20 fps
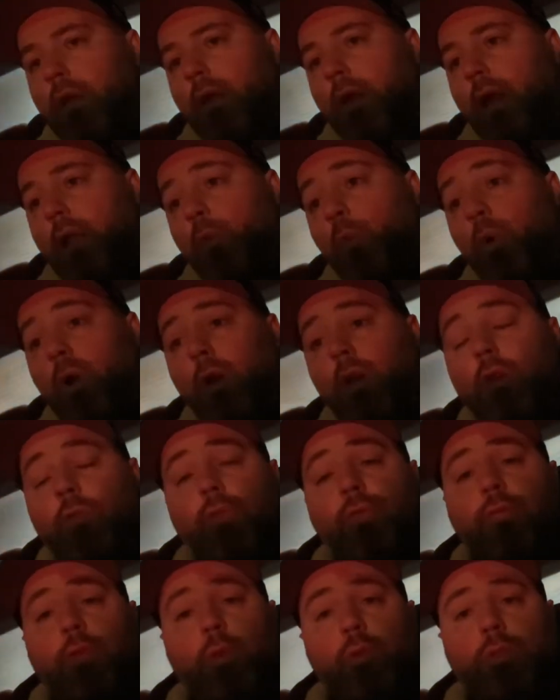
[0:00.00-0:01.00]
And the worker
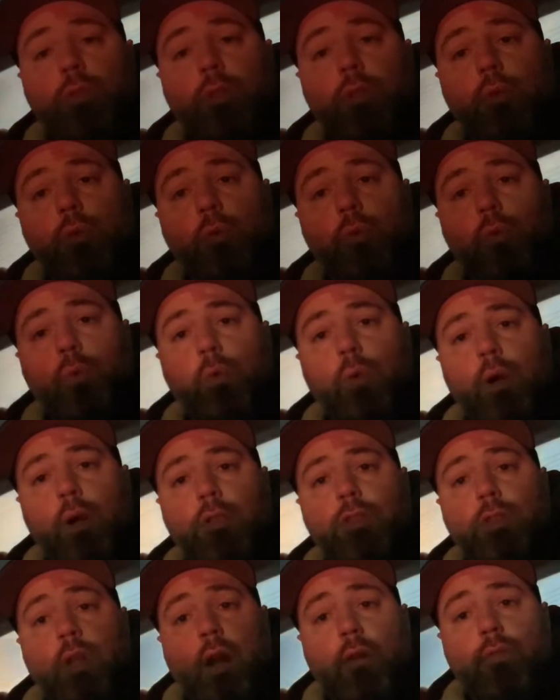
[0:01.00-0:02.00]
refused to
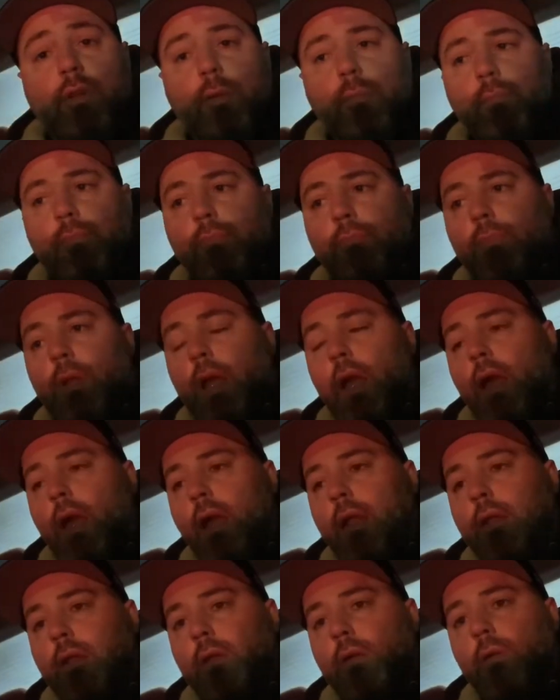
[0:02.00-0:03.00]
serve him.
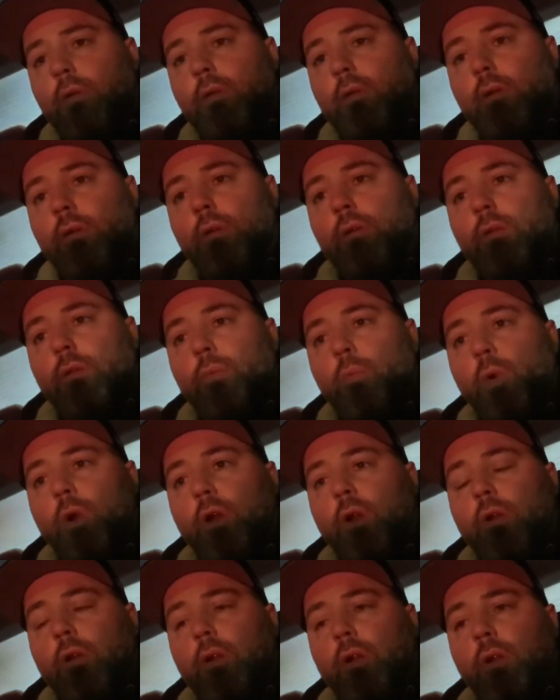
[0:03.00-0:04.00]
And the
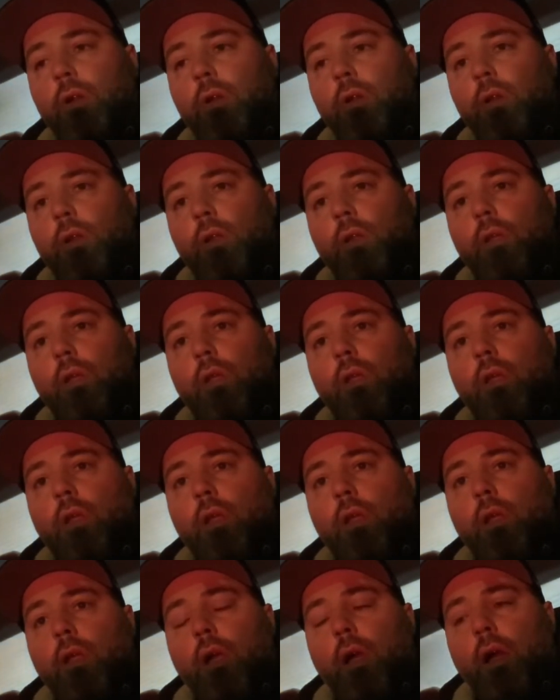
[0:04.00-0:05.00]
worker
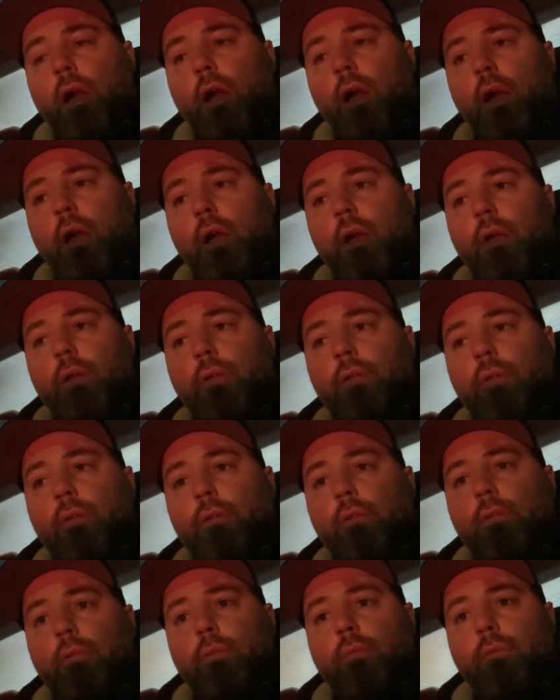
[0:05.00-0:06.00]

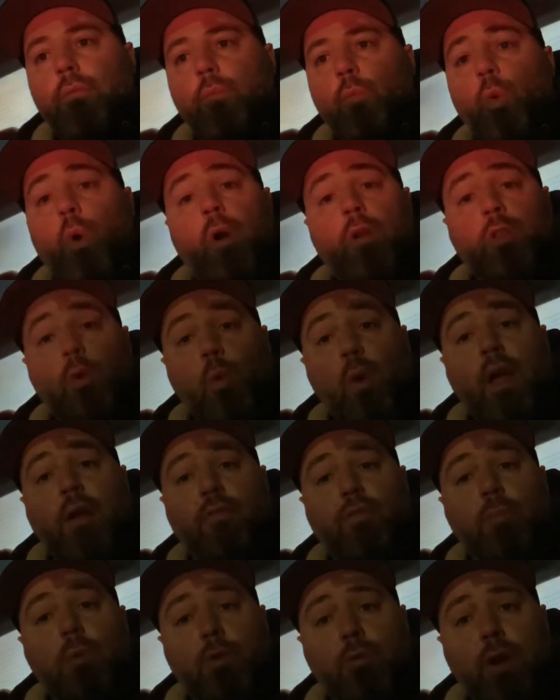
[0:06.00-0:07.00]
walked away
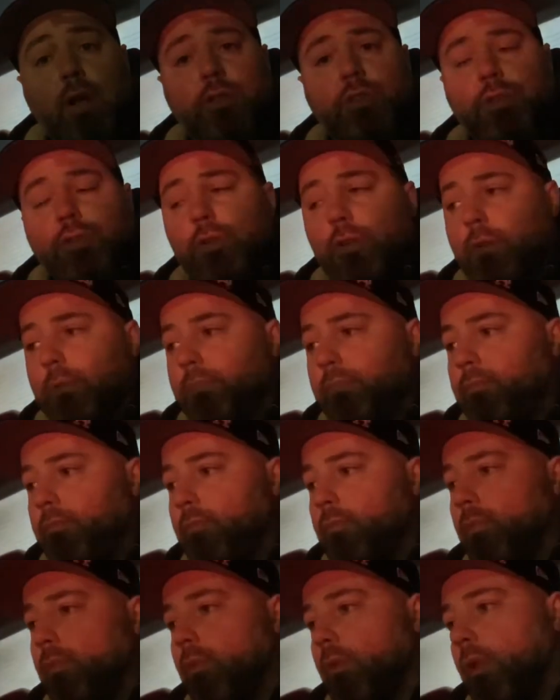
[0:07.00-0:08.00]
from the register.
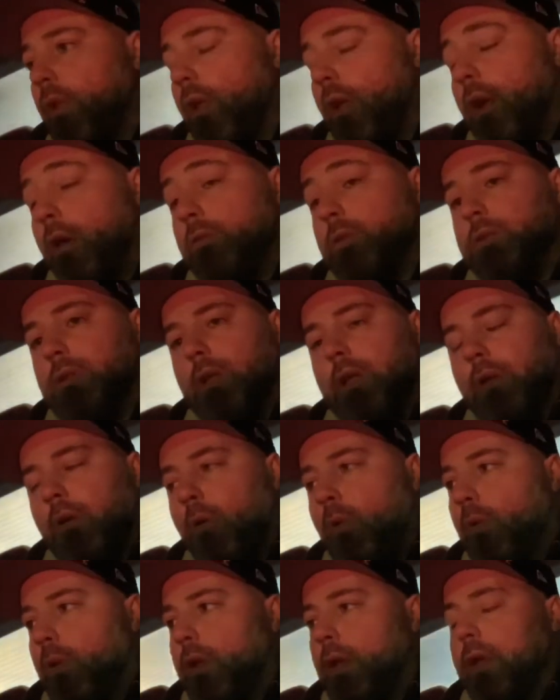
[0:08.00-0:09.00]
I was like,
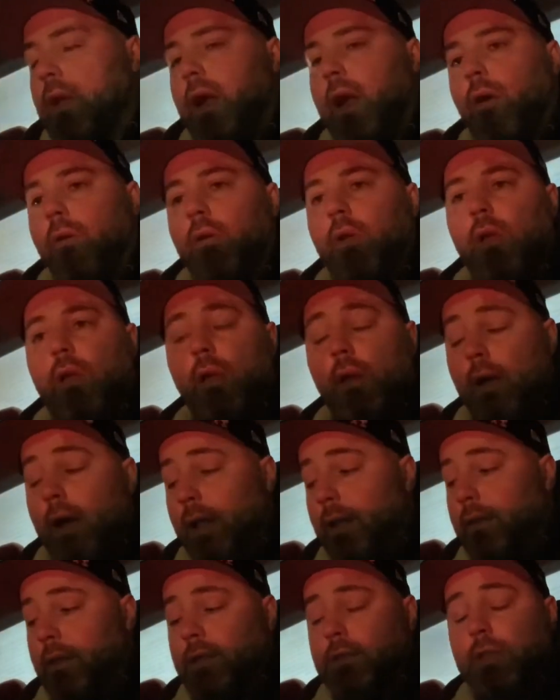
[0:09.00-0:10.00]
holy cow.
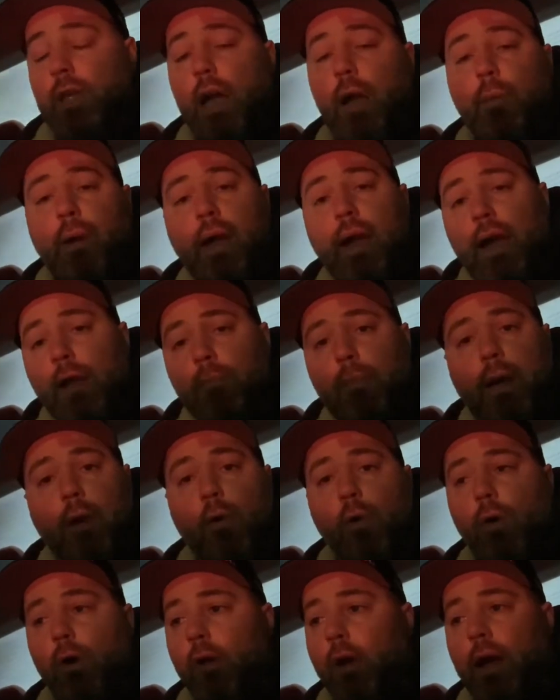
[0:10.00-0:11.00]
At this time, I had my
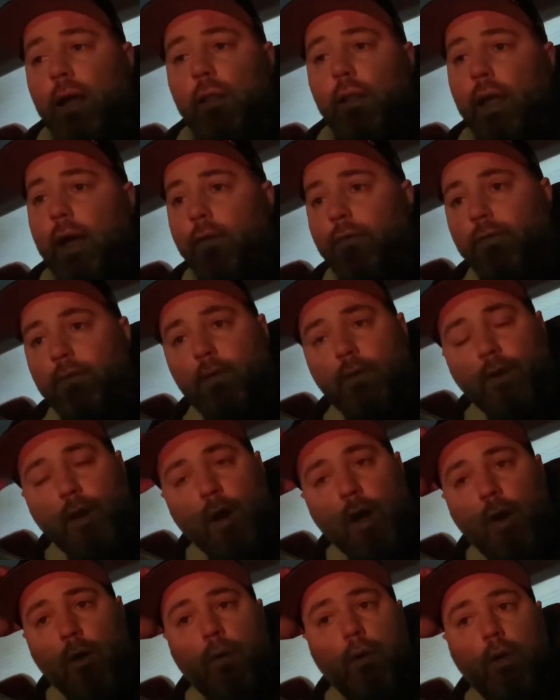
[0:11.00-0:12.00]
order. I left, you
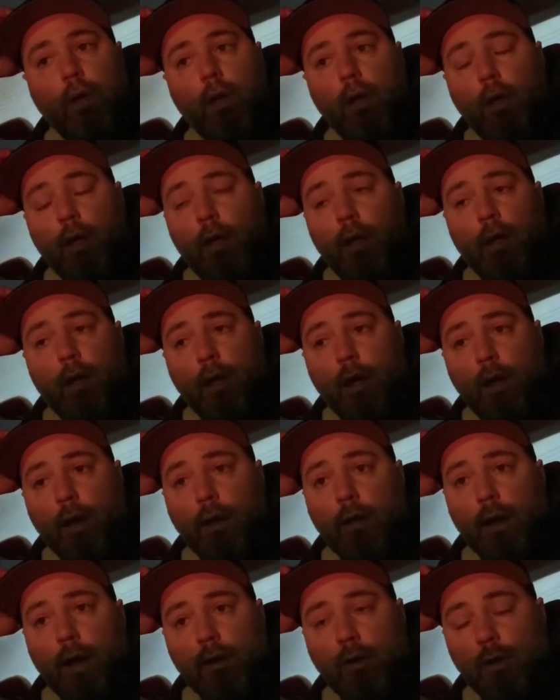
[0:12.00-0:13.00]
know.
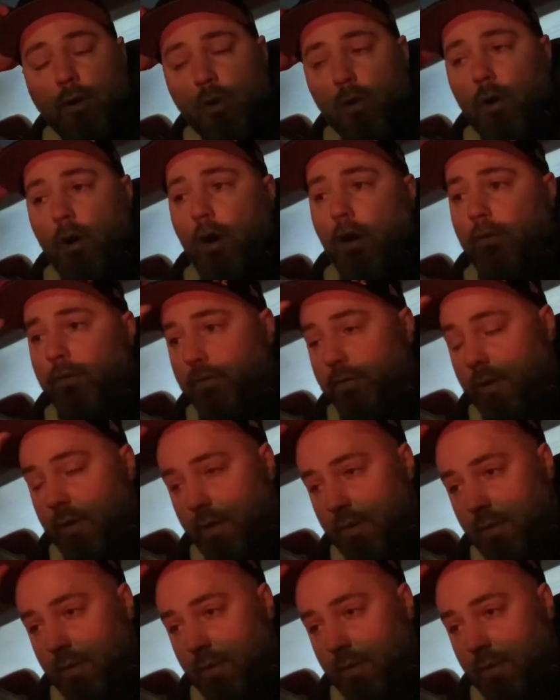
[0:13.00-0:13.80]
I took off.